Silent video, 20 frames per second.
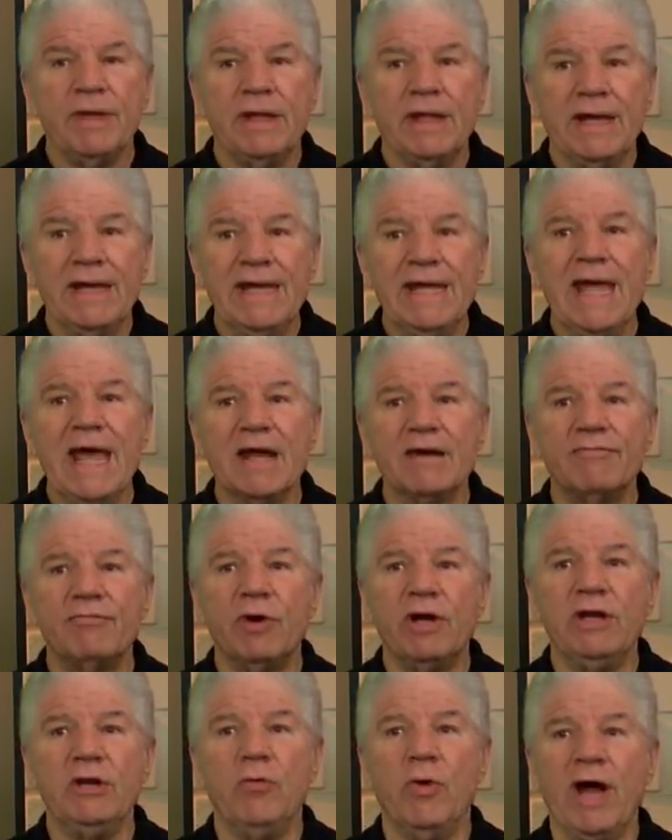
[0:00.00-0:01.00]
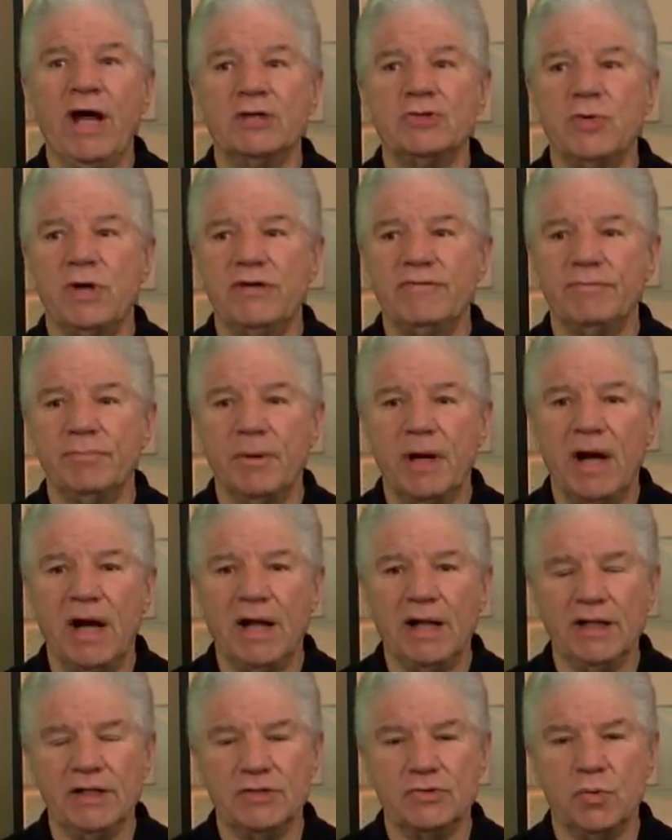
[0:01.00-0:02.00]
Now, he had a friend he graduated from
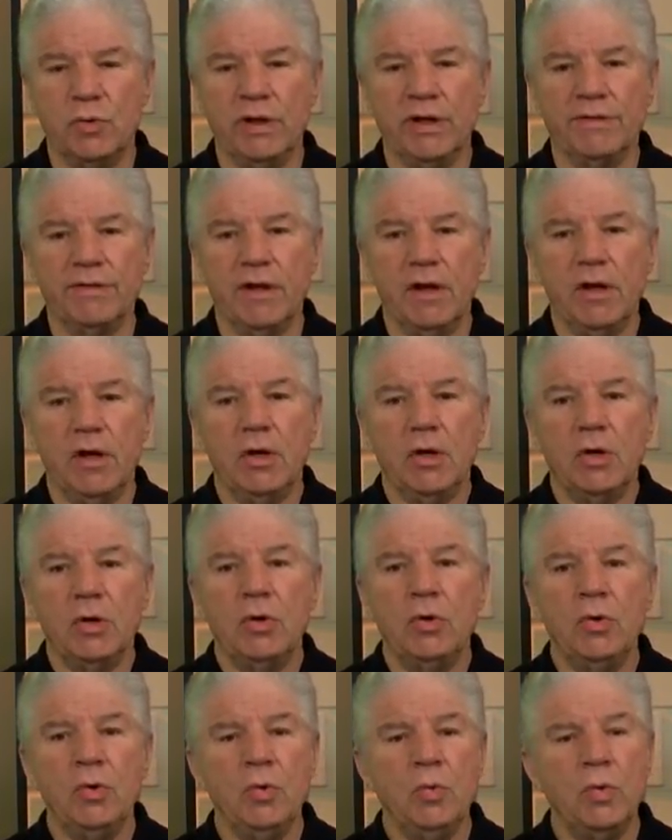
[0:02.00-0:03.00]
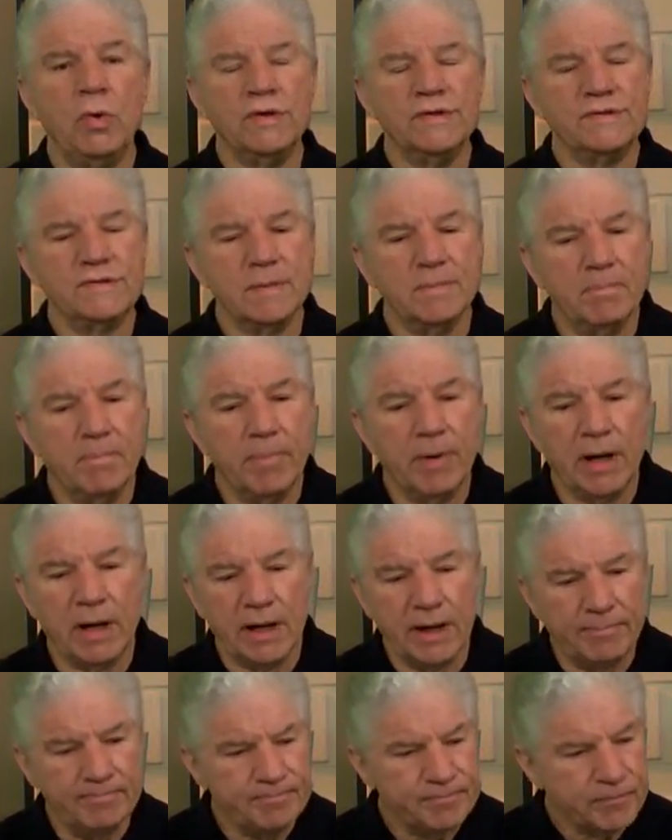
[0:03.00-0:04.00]
college with who was an
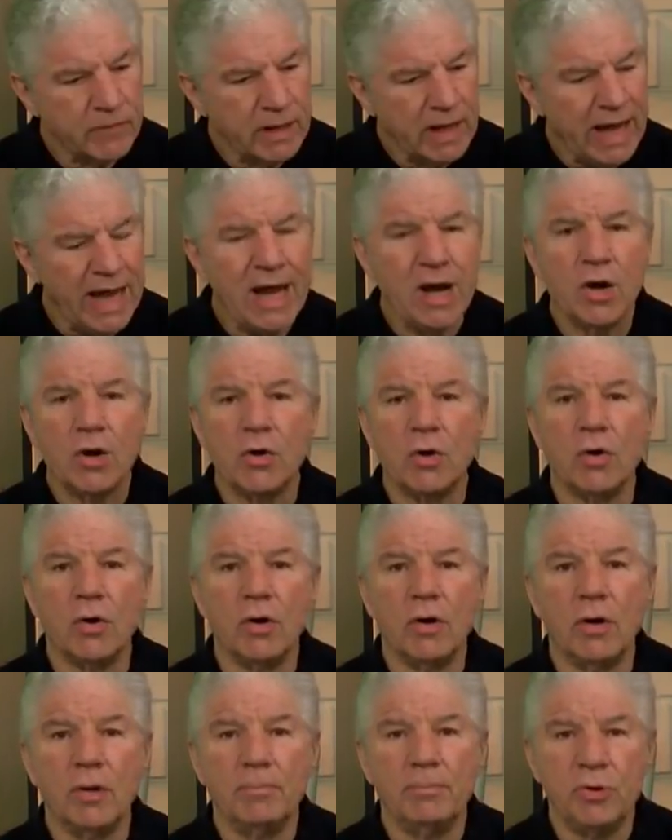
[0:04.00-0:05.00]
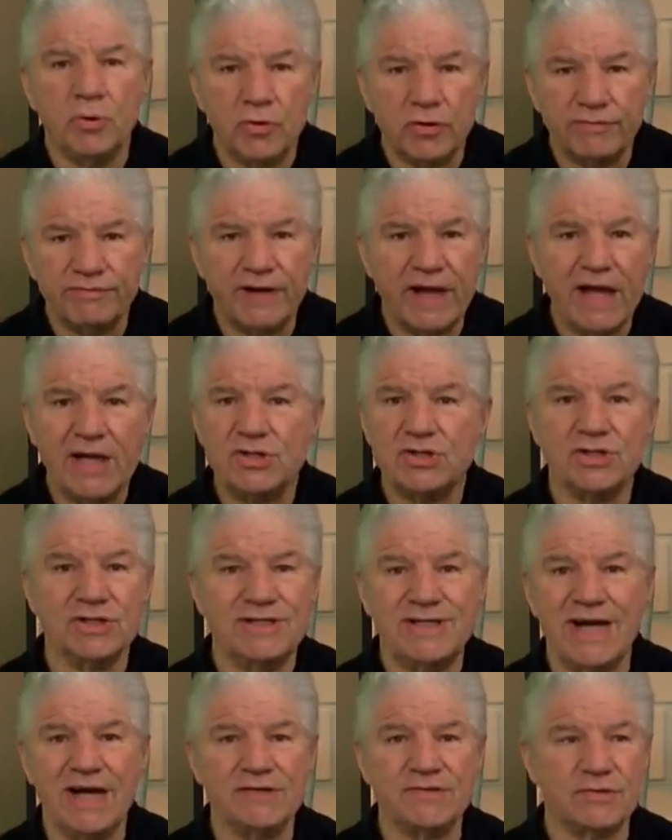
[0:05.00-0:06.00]
uh, air purification
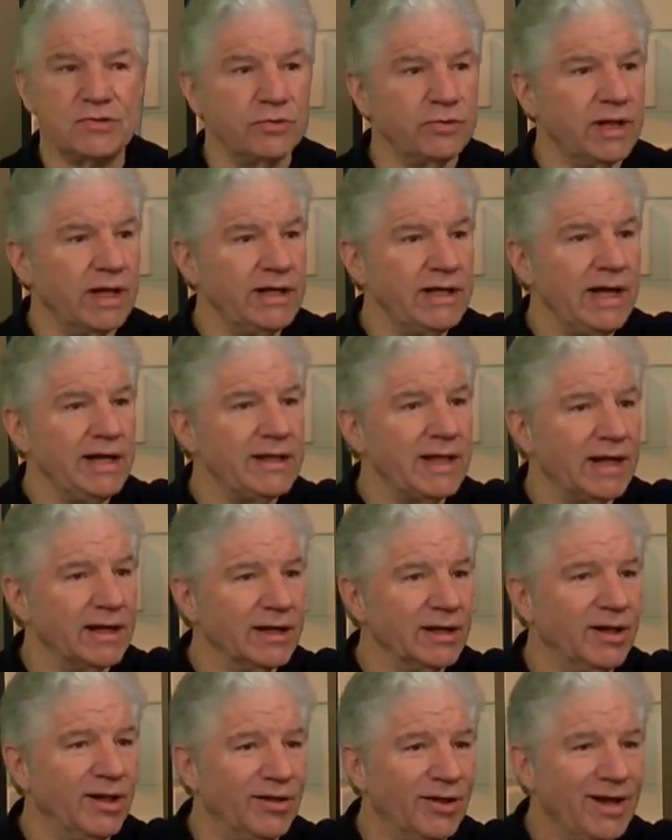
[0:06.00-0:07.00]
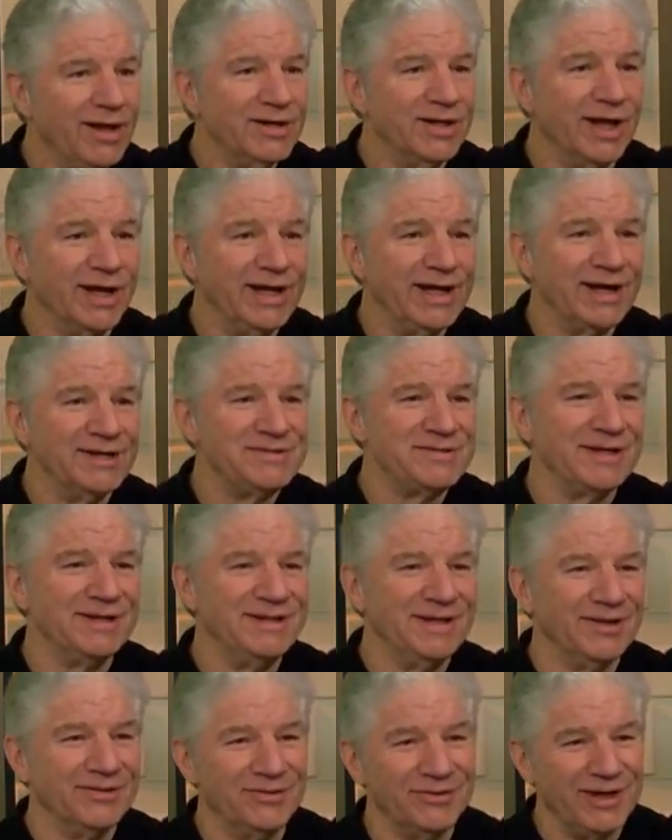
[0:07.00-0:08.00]
tester. They take that little, like I said
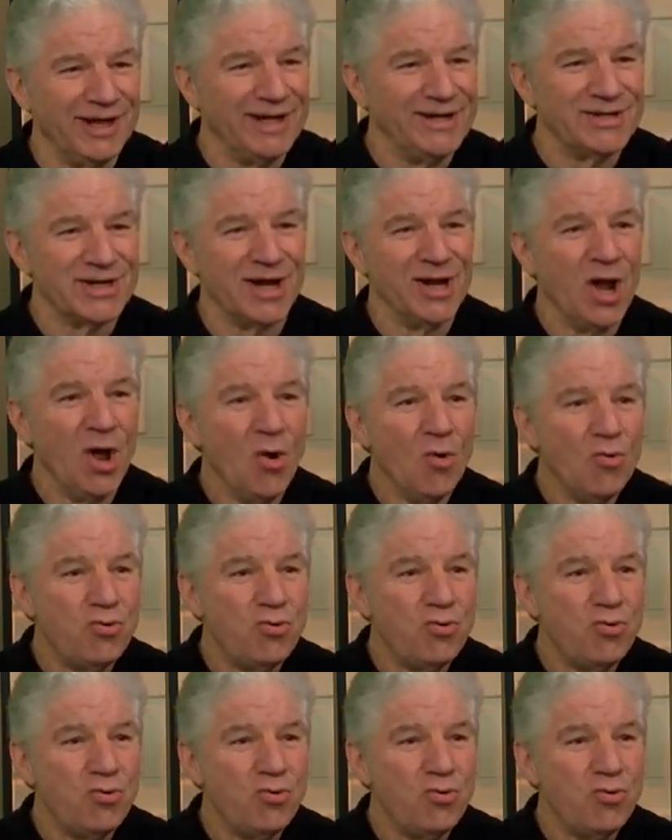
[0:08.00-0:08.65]
the other day, John,